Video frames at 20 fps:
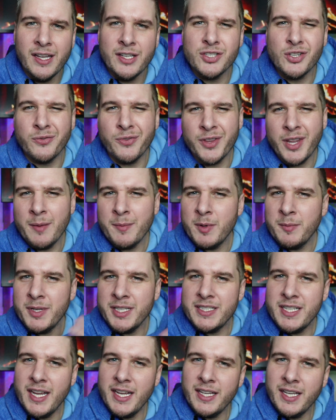So for them to be
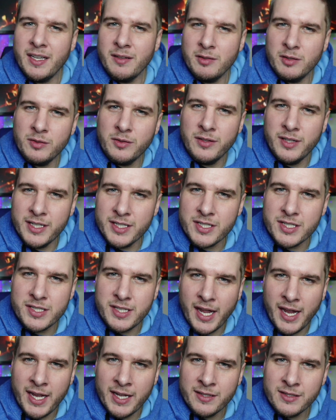taking this
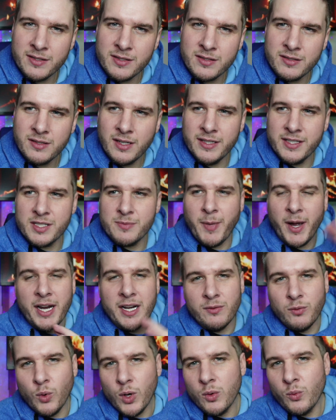stance, in spite
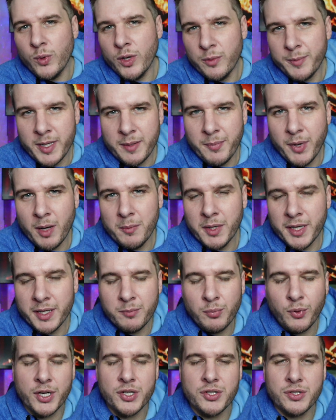of what will be public
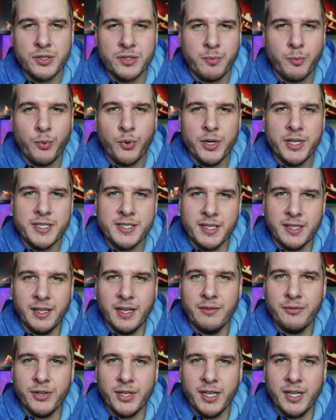pressure, is pretty
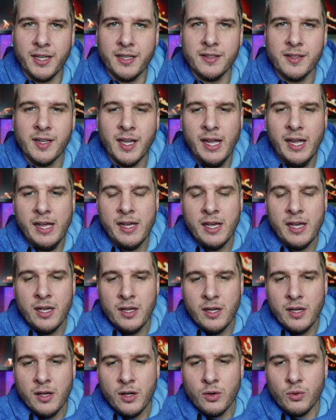significant.
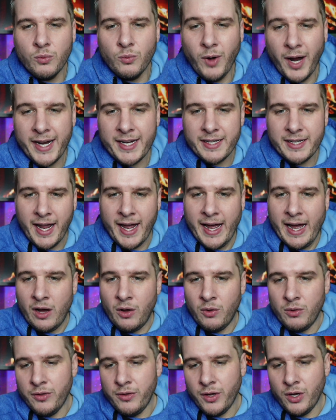Right
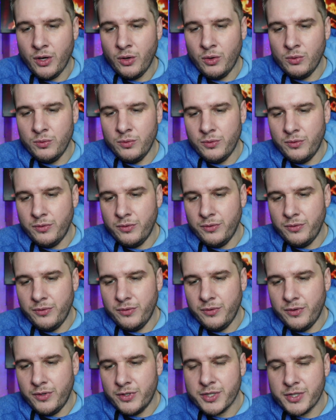now, though,
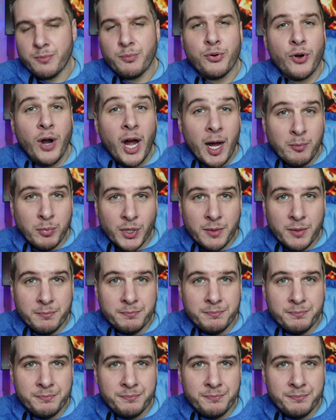there's a problem.